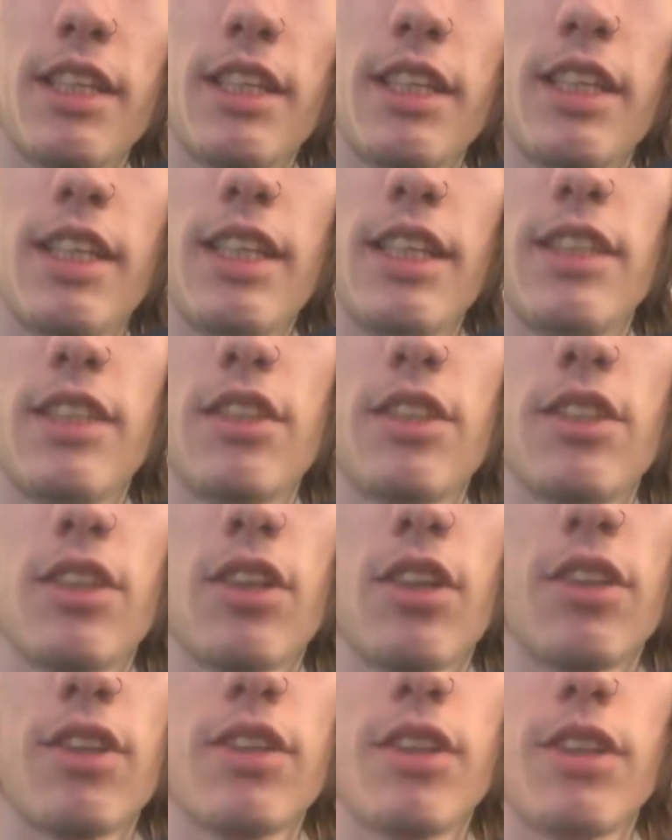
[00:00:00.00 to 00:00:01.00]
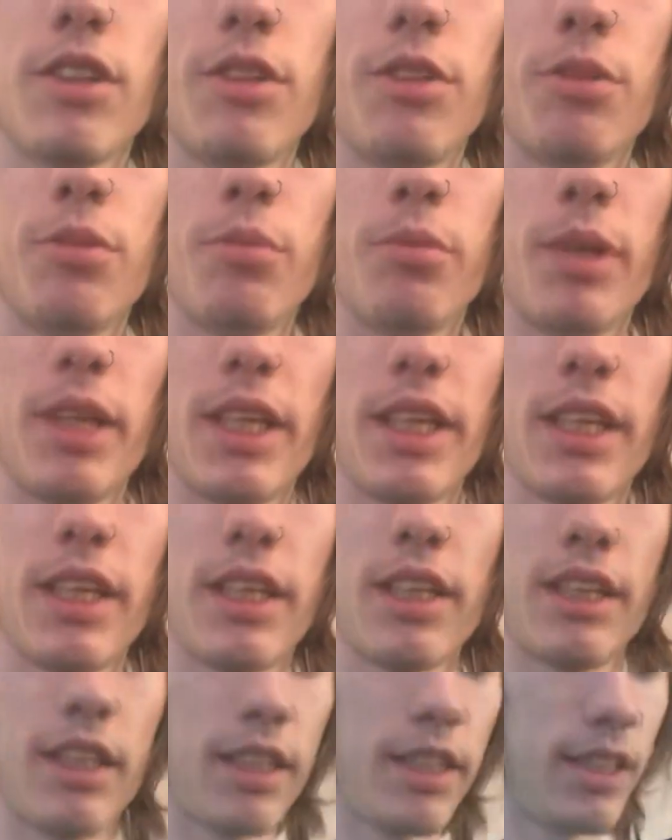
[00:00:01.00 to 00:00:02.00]
it start to make
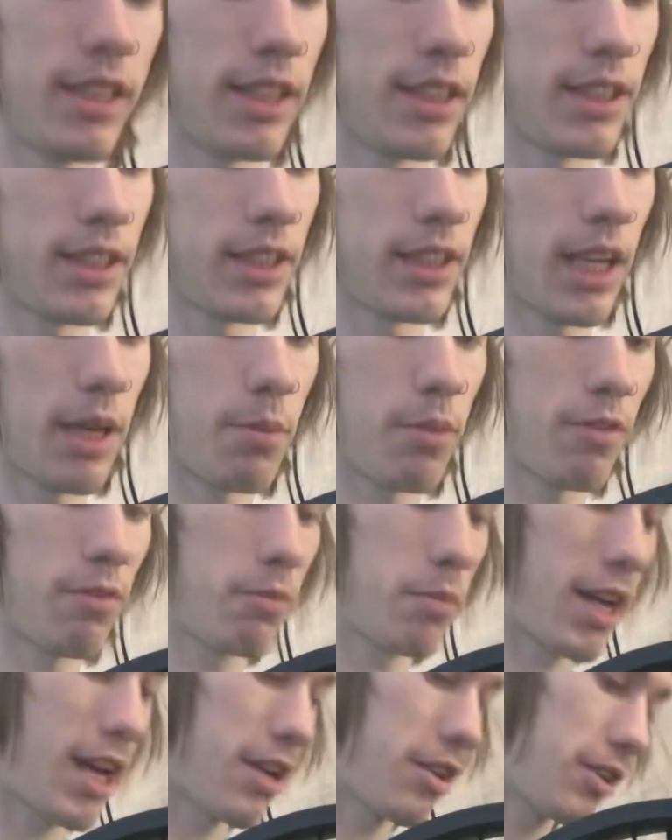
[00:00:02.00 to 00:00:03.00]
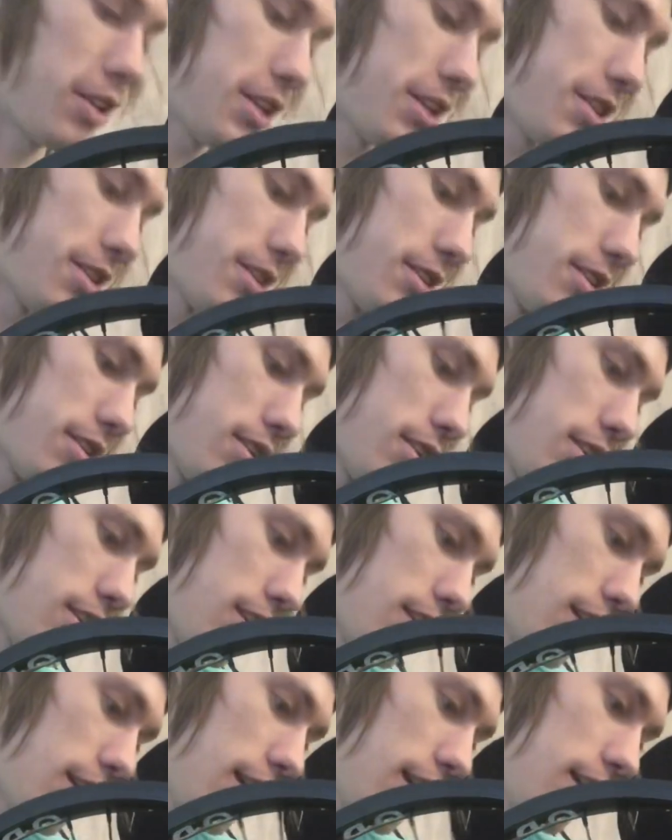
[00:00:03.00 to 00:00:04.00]
this type of pattern.
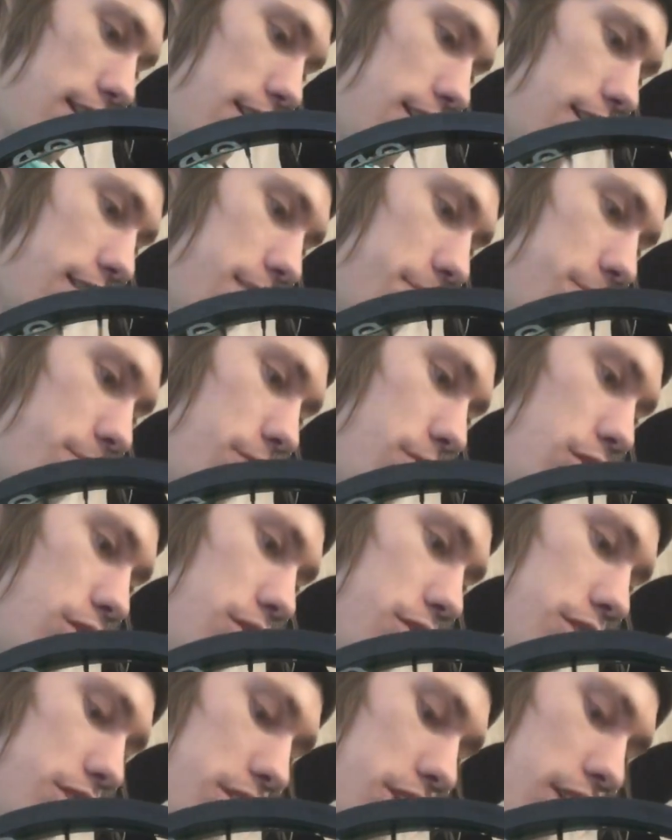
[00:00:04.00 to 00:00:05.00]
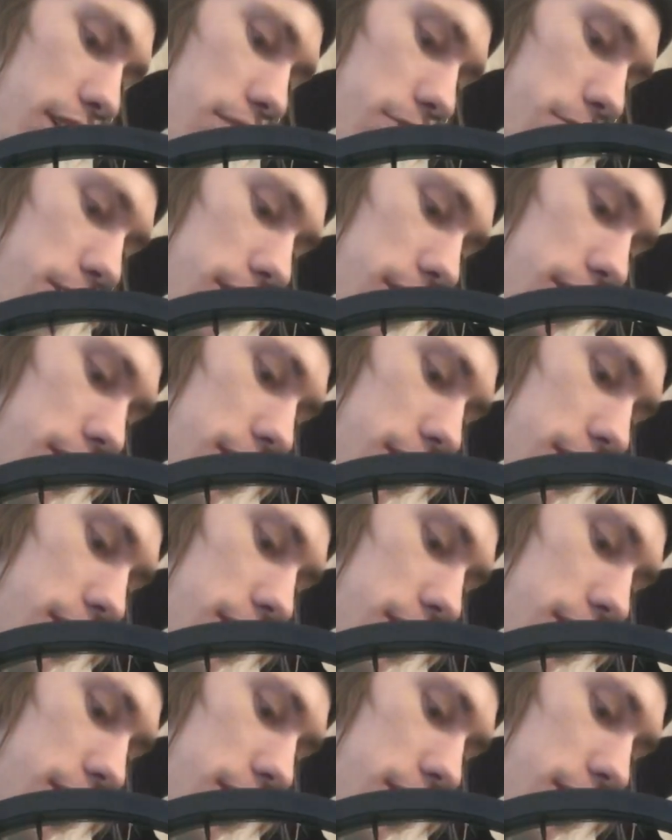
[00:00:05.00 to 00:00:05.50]
And you're just going to want